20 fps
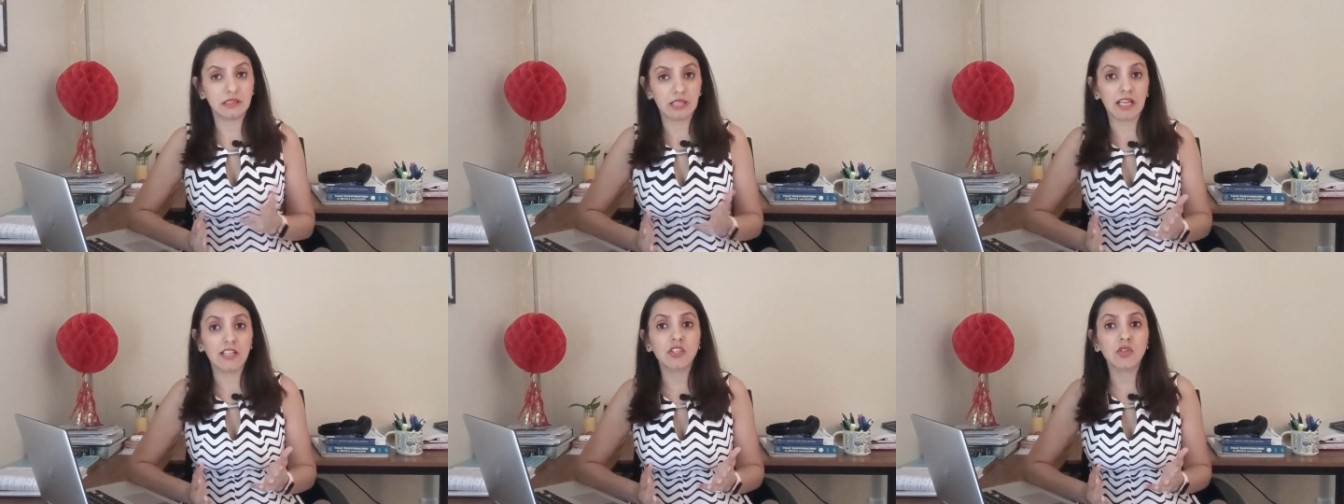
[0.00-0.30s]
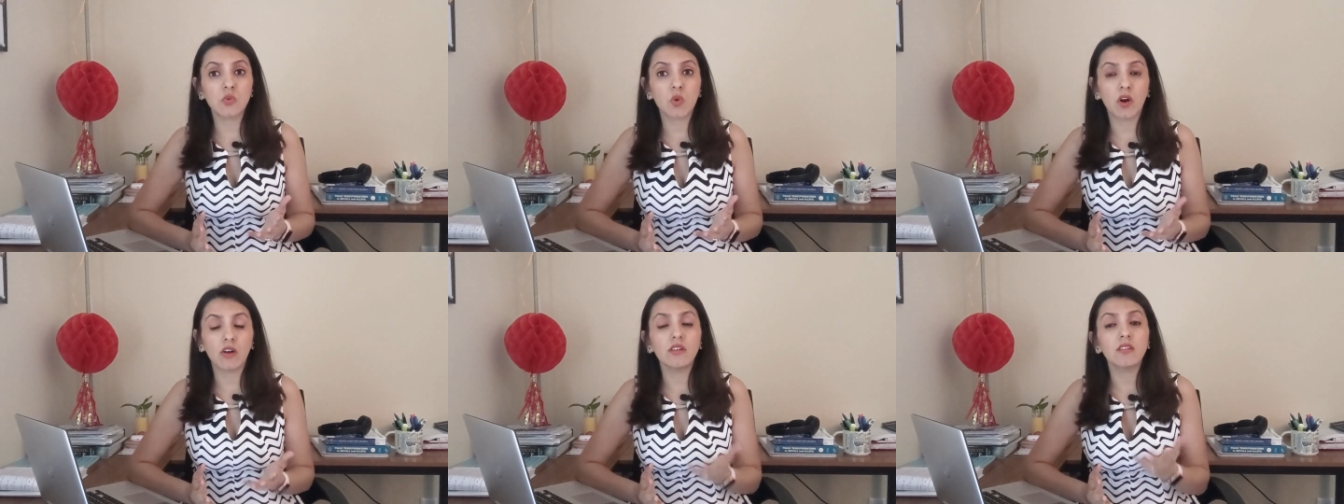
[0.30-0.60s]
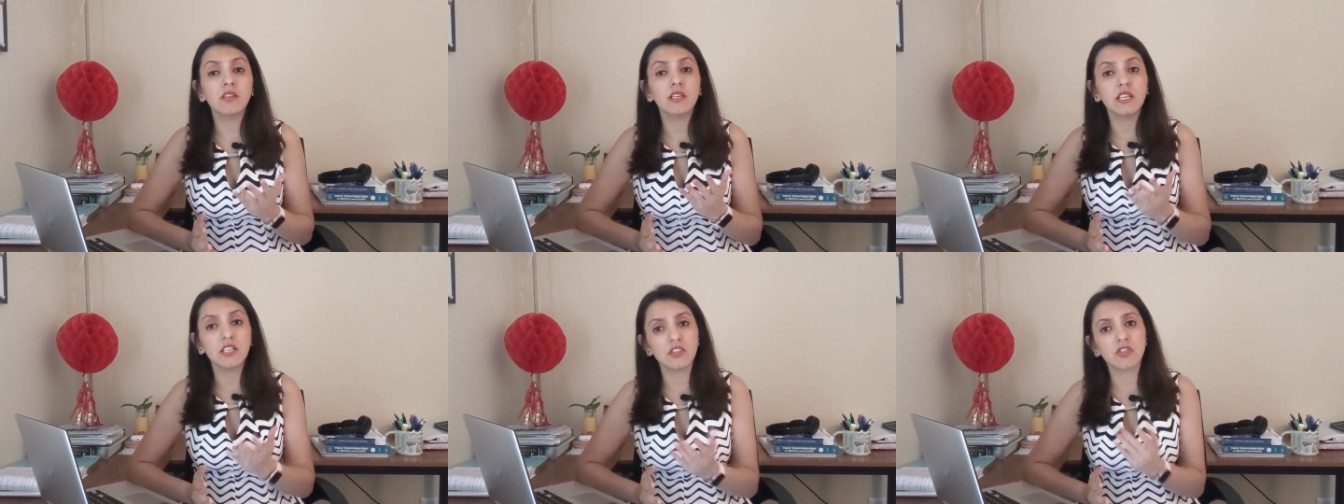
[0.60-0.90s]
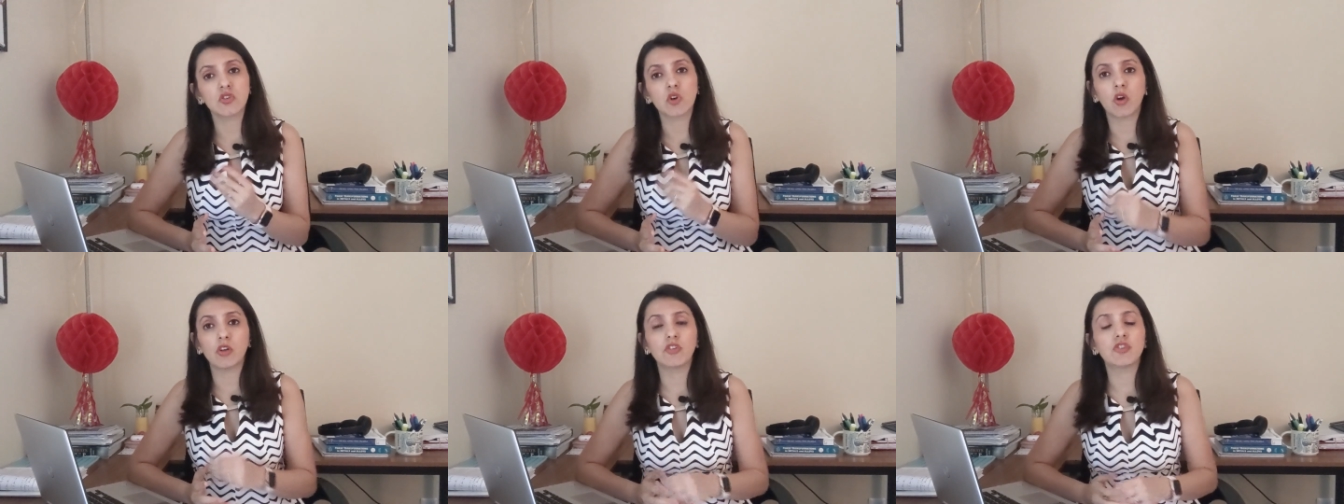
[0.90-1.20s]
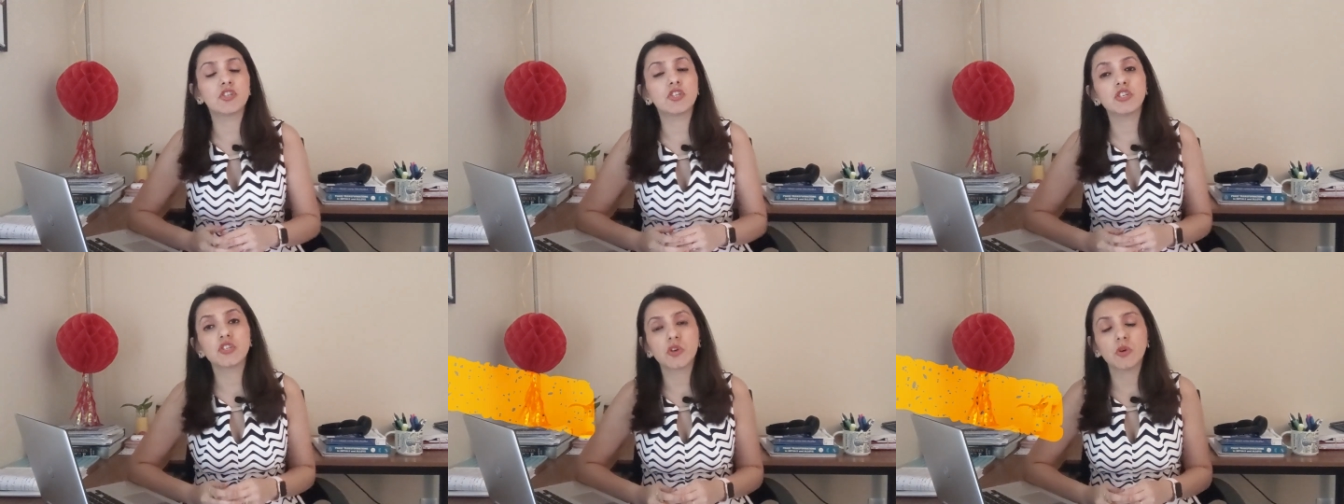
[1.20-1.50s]
That's what the
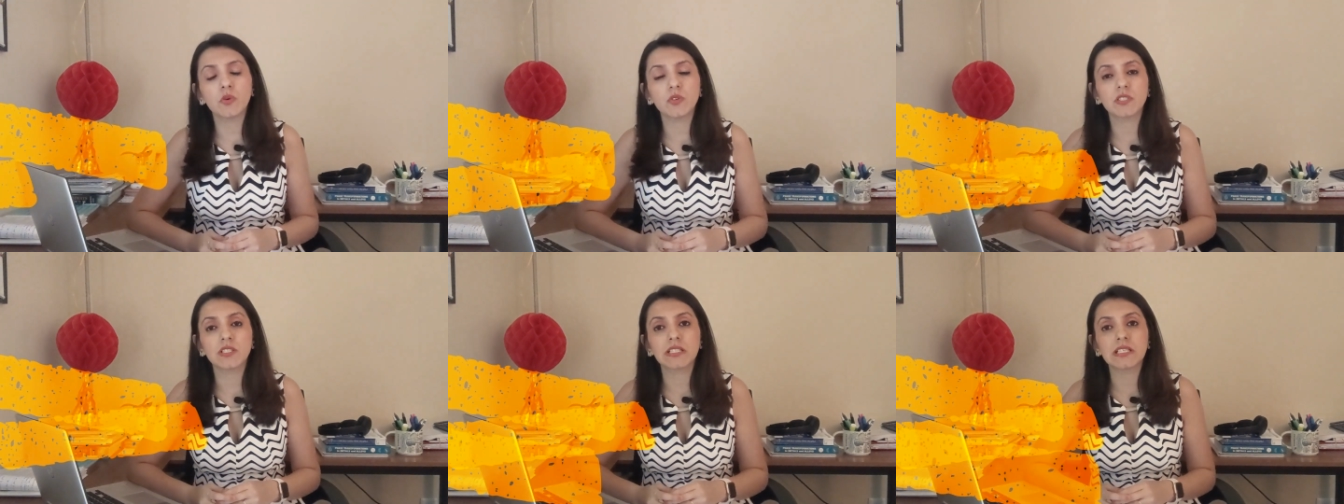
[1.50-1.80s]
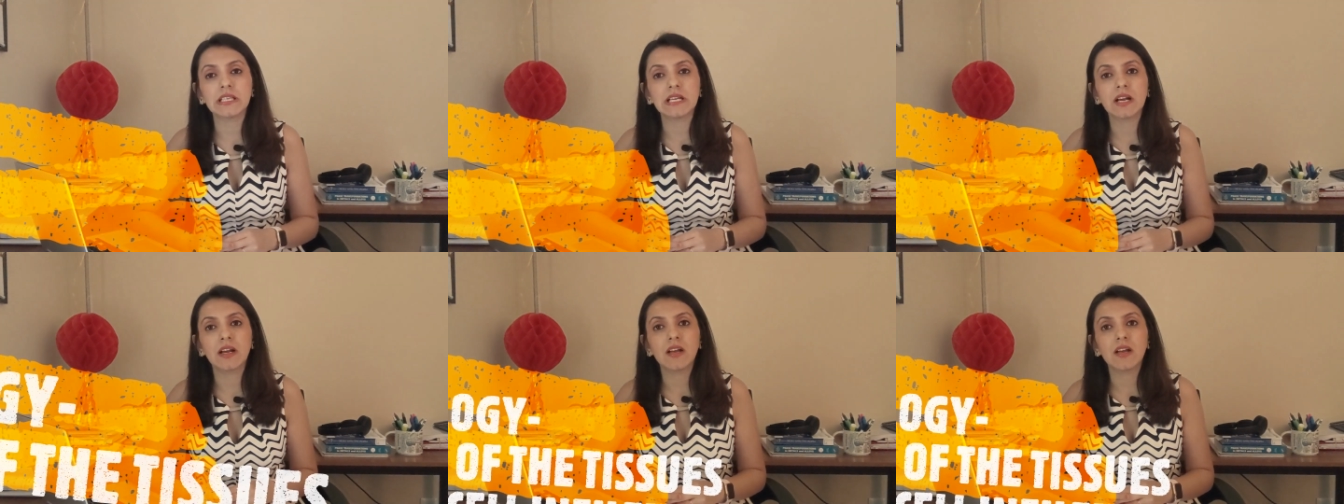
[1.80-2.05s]
histology shows.